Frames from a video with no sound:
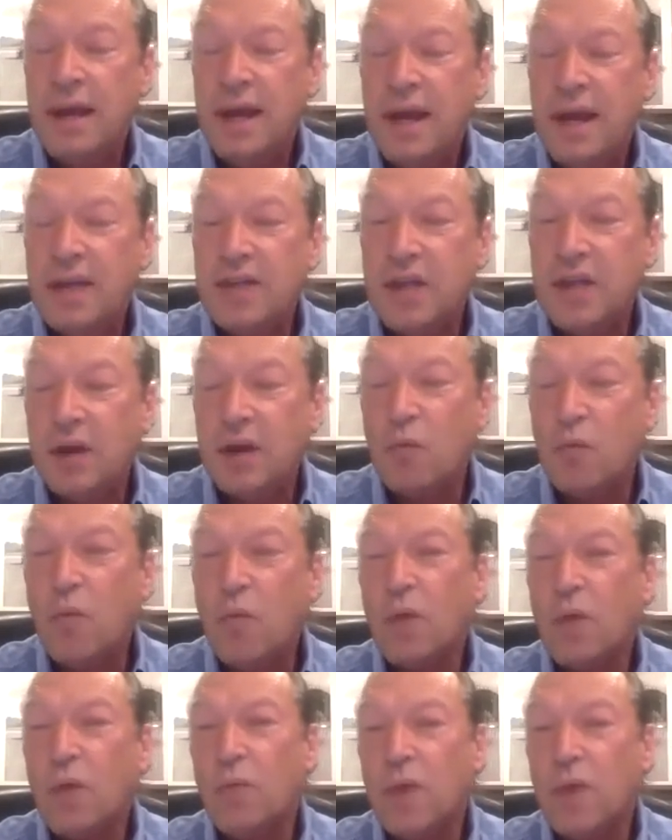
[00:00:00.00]
And he said, and
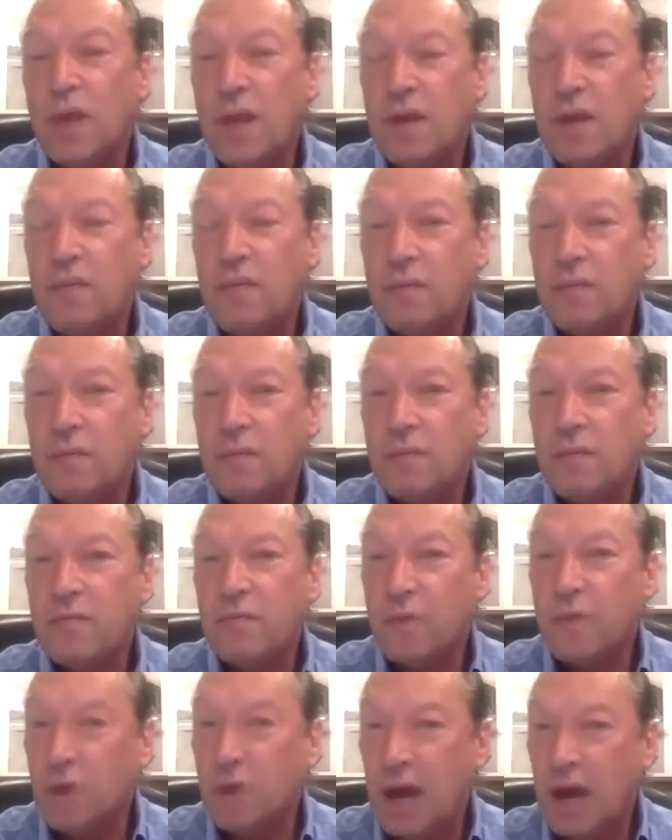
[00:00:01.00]
what we
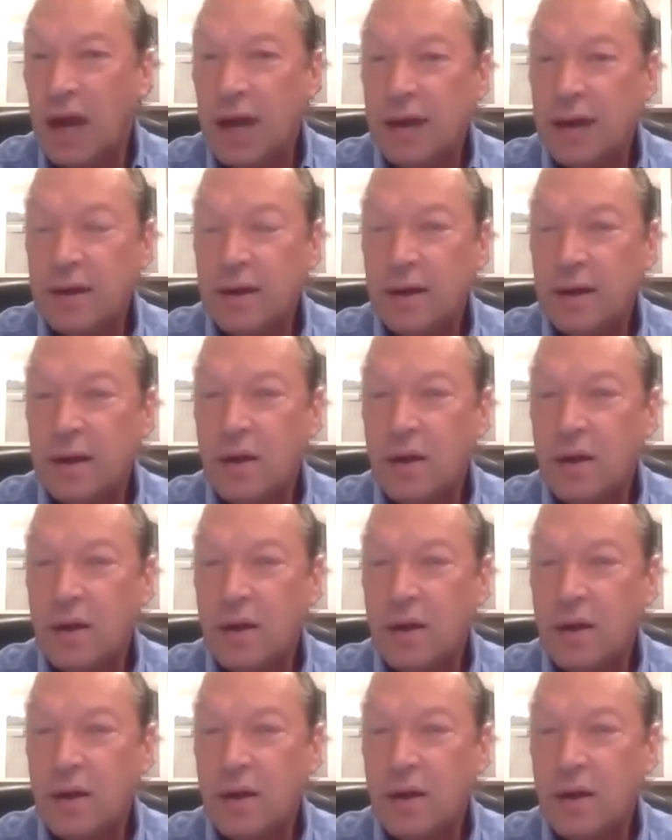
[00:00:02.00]
forgot